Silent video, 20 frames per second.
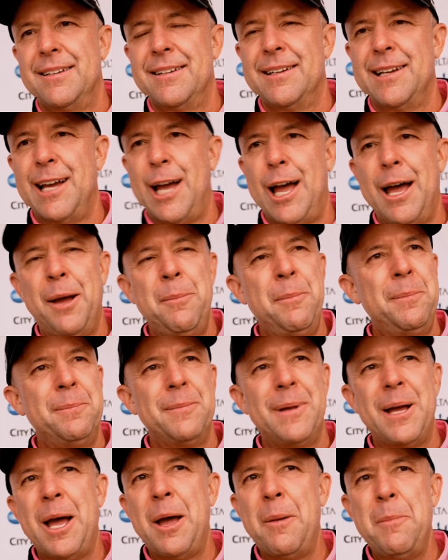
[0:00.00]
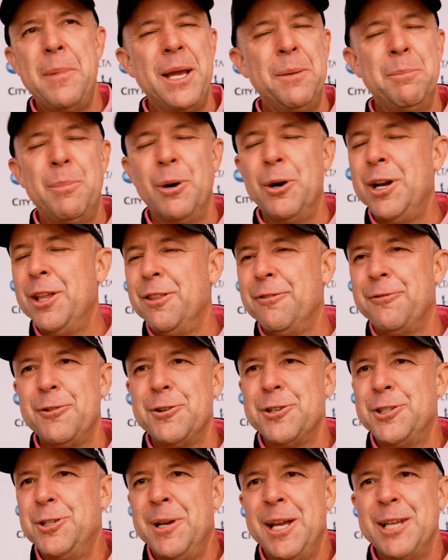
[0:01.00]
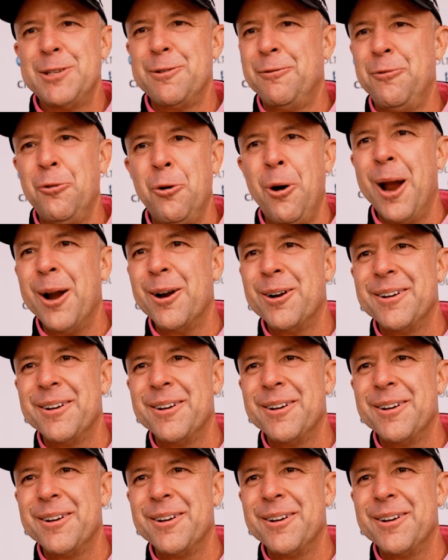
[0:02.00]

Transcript: I made birdie the first 2 days with 4-iron,